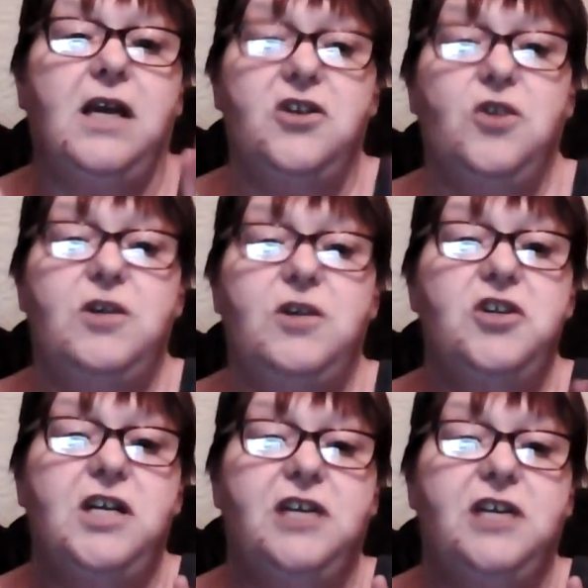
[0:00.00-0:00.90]
a
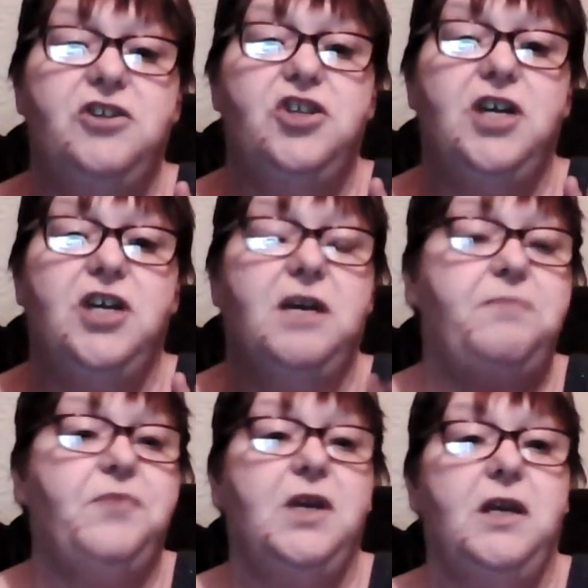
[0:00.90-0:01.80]
question and answer chat
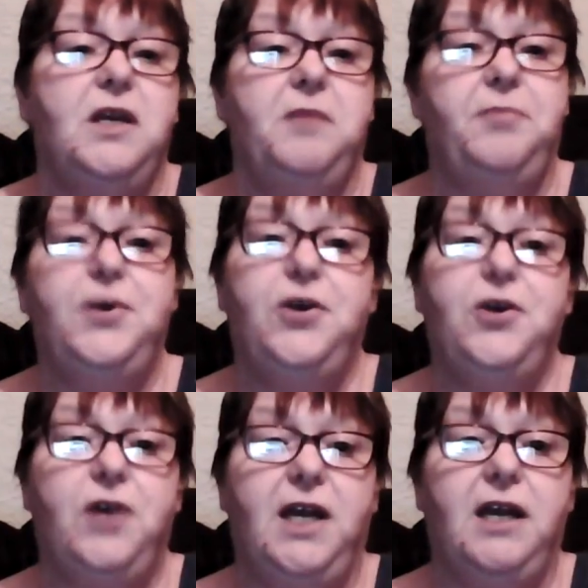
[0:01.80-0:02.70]

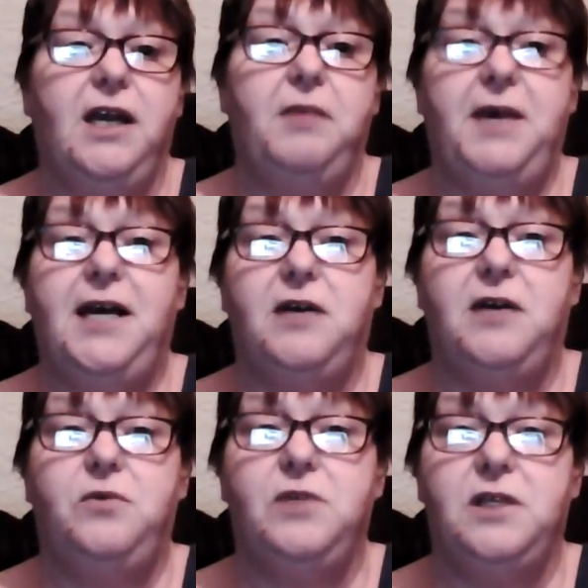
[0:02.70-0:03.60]
purely
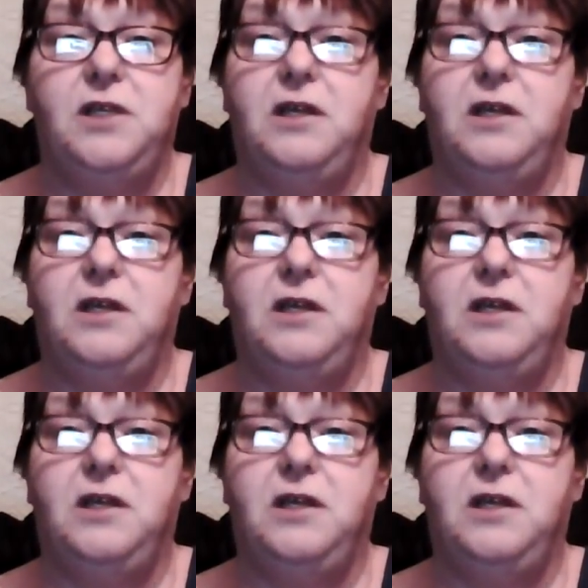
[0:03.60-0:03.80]
about